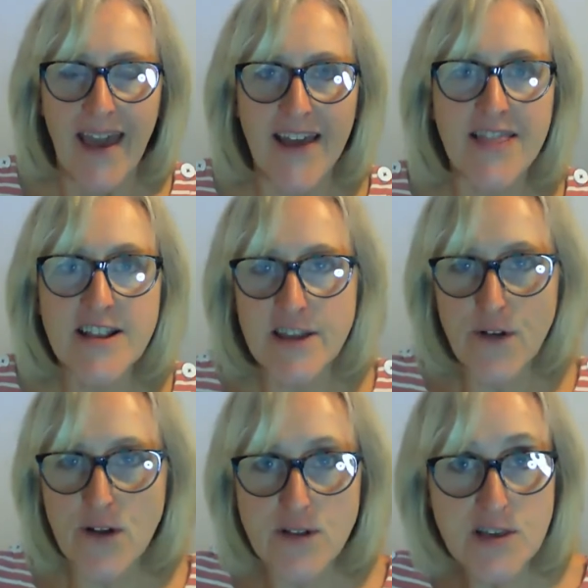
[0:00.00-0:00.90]
And the
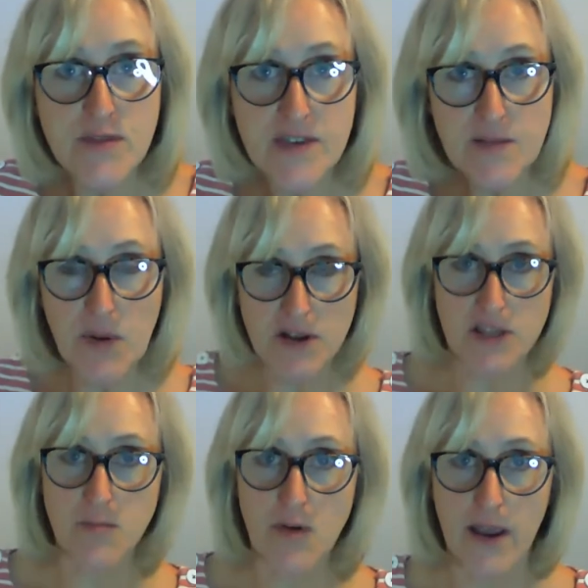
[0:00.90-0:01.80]
difficulty with this part
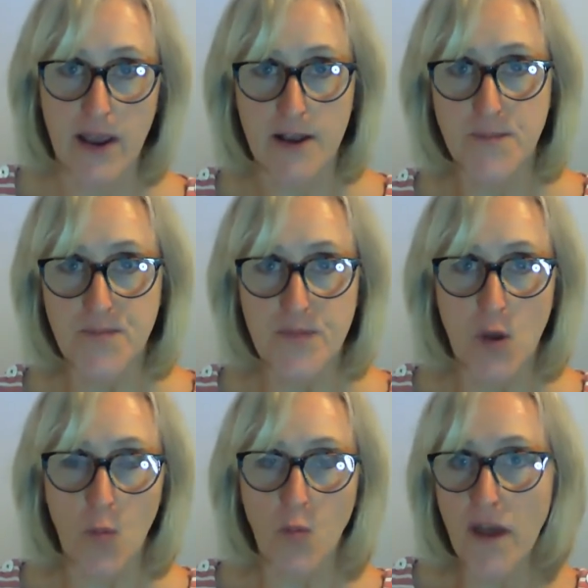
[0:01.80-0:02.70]
of the brain,
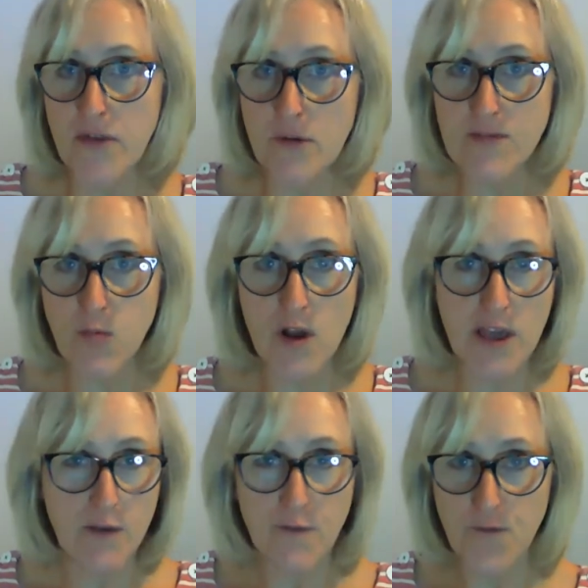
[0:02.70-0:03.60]
whether it's
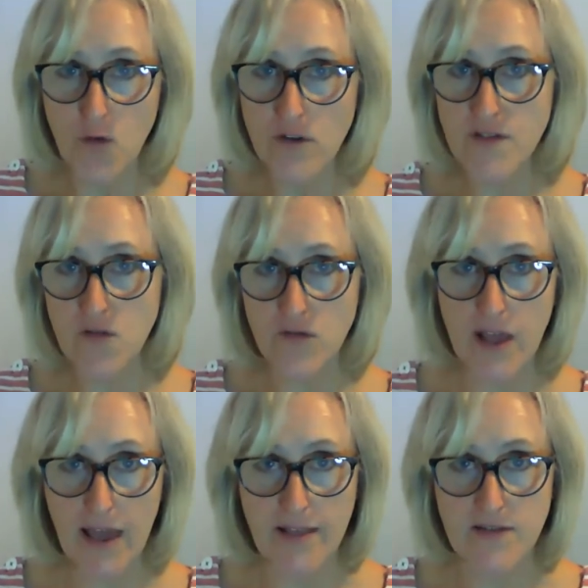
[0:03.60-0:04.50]
working for us or
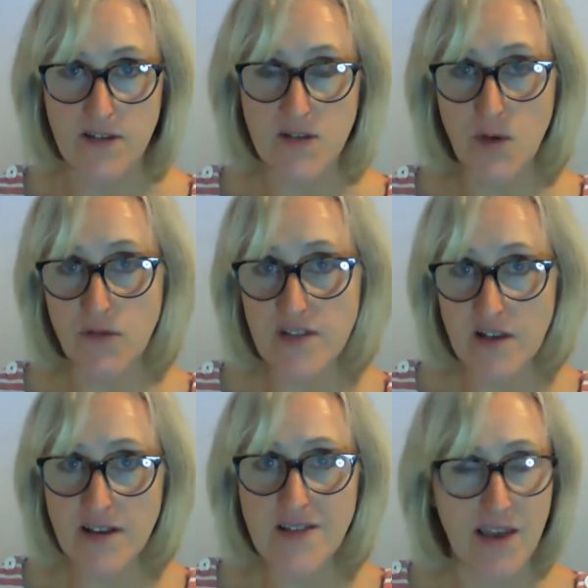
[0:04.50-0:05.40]
against us, whether it's
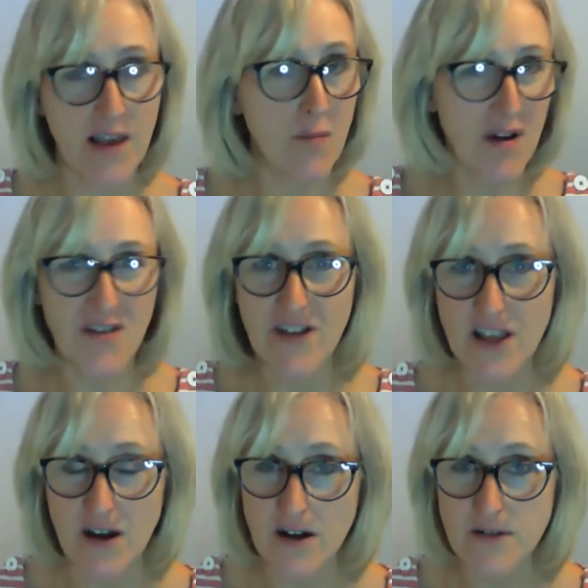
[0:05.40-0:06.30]
us saying I'm buying a
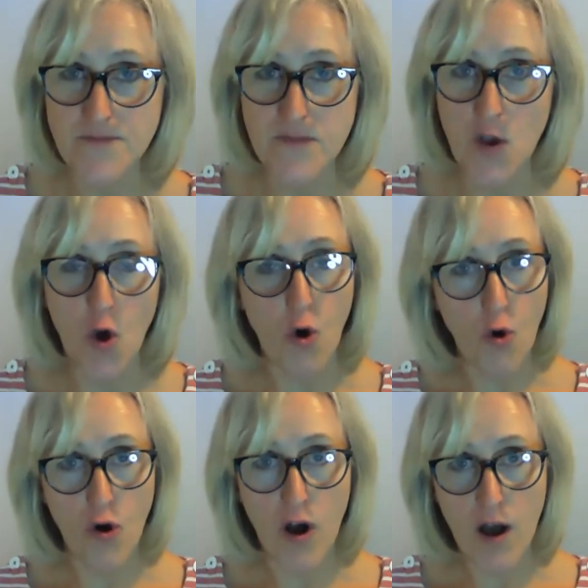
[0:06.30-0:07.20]
red car,
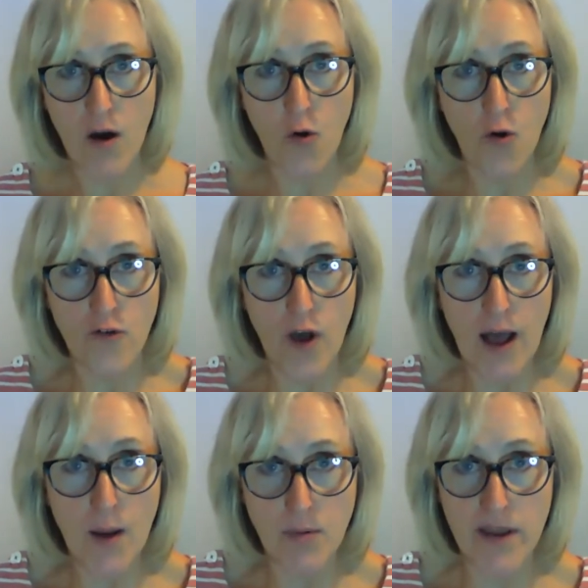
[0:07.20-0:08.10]
or
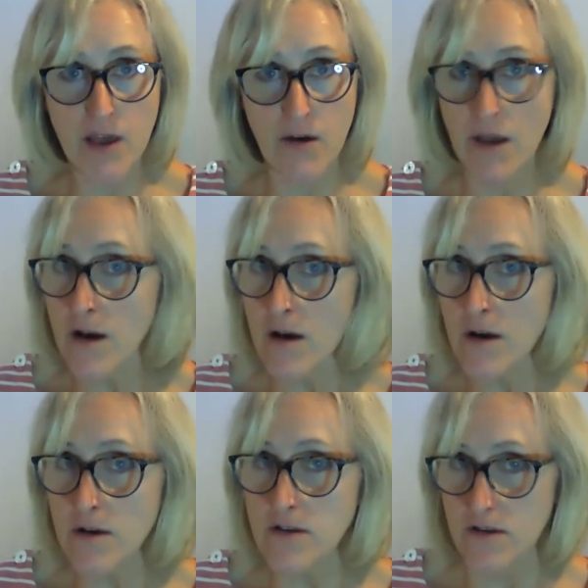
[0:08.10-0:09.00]
our brain going,
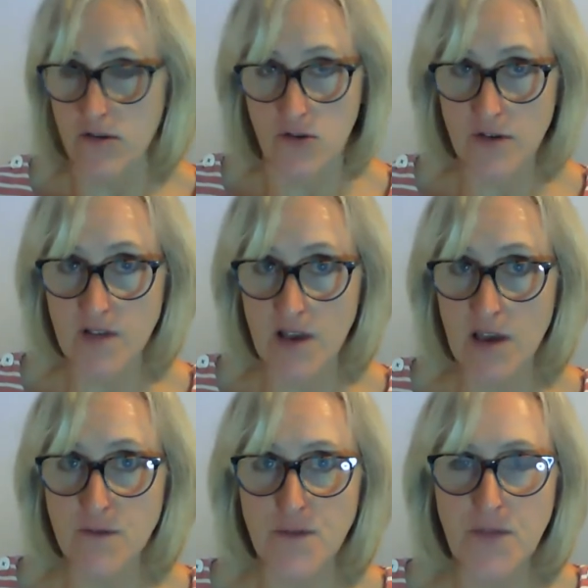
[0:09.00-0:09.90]
oh, you're not
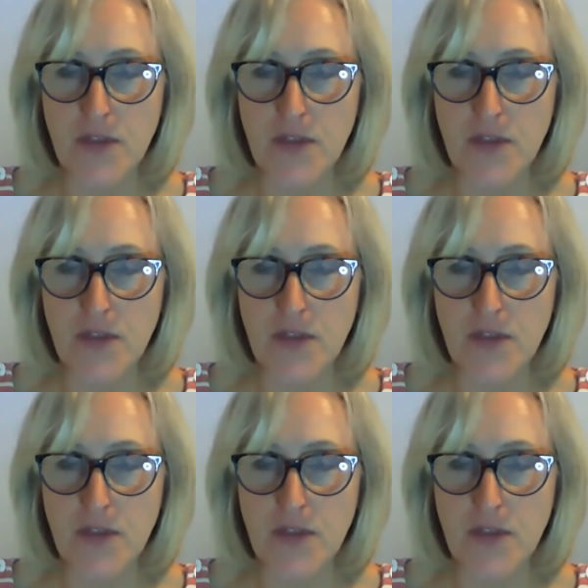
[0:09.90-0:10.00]
safe,